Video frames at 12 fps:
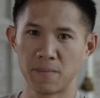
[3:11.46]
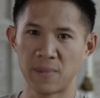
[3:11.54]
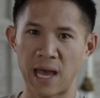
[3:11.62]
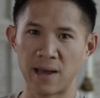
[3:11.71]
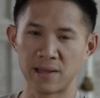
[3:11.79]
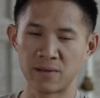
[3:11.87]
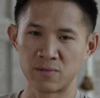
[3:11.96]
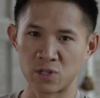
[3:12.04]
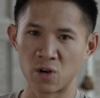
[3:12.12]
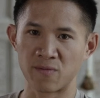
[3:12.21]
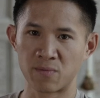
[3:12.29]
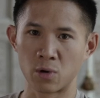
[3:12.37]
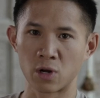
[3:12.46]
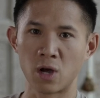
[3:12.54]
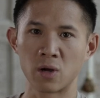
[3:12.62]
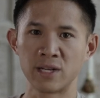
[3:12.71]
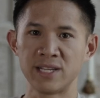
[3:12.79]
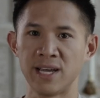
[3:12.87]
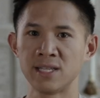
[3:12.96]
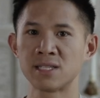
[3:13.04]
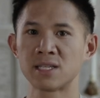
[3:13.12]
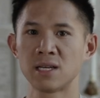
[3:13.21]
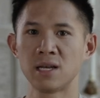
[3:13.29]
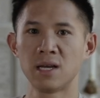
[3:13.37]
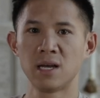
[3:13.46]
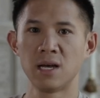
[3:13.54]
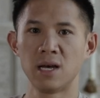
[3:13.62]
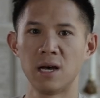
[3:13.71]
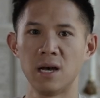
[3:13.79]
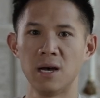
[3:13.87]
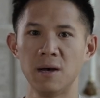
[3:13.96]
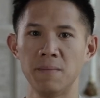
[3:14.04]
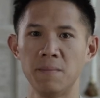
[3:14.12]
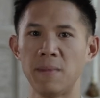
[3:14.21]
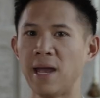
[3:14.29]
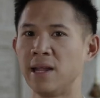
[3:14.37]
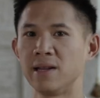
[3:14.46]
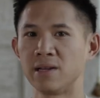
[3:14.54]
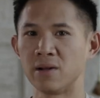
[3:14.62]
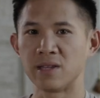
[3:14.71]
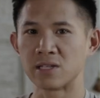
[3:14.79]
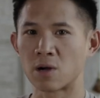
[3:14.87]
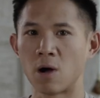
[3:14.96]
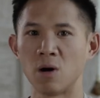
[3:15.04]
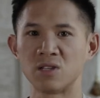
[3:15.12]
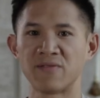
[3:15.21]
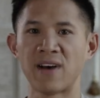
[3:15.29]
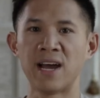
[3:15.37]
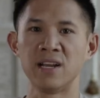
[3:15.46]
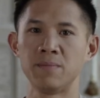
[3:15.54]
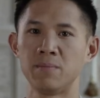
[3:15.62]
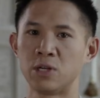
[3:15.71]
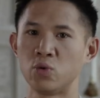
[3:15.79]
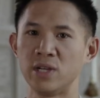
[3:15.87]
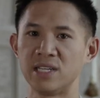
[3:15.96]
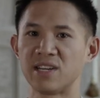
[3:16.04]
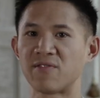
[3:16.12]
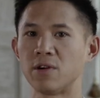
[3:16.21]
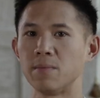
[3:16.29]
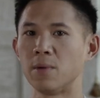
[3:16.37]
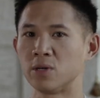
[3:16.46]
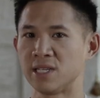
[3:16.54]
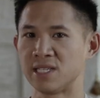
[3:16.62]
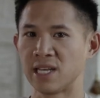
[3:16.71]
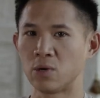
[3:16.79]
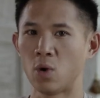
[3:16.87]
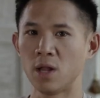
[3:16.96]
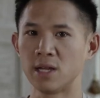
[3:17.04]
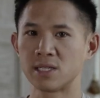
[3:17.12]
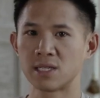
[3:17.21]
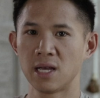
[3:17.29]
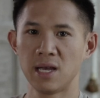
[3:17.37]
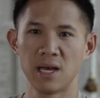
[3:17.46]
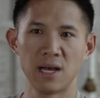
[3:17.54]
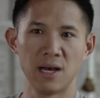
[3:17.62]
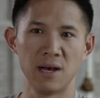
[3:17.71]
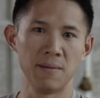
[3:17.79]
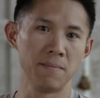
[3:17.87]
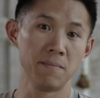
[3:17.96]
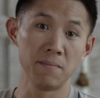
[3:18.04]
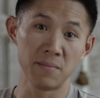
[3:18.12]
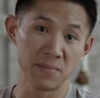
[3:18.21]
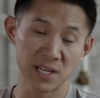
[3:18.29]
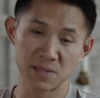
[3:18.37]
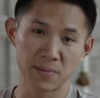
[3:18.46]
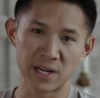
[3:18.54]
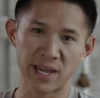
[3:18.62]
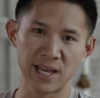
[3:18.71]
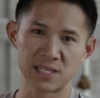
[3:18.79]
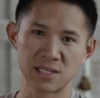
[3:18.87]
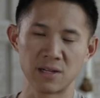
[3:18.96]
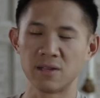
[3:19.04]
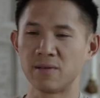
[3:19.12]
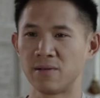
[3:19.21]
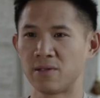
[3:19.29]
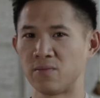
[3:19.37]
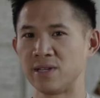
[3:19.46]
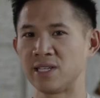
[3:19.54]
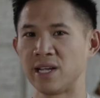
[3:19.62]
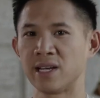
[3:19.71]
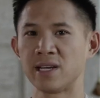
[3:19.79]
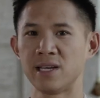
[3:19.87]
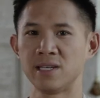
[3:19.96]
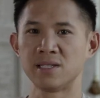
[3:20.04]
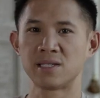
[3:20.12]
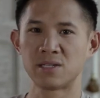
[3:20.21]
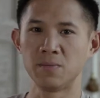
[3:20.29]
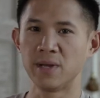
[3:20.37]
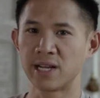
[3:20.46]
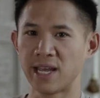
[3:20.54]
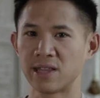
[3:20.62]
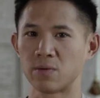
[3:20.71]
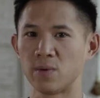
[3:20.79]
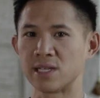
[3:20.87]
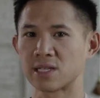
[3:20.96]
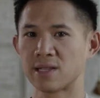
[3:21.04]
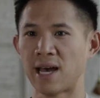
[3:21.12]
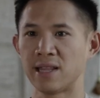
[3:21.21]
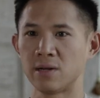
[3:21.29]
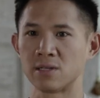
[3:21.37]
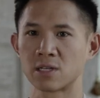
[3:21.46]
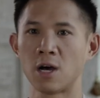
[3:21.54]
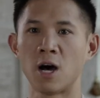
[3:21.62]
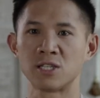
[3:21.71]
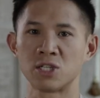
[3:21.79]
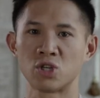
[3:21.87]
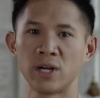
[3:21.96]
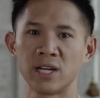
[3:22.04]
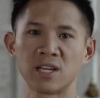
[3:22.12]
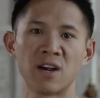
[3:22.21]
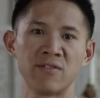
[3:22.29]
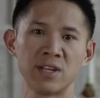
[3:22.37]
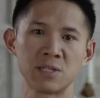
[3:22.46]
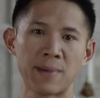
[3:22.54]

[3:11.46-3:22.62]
that the Reserve protocol contains. And these are all divided between different multi-sig wallets. This mitigates, the reasoning is to mitigate the risk that there's concentrated governance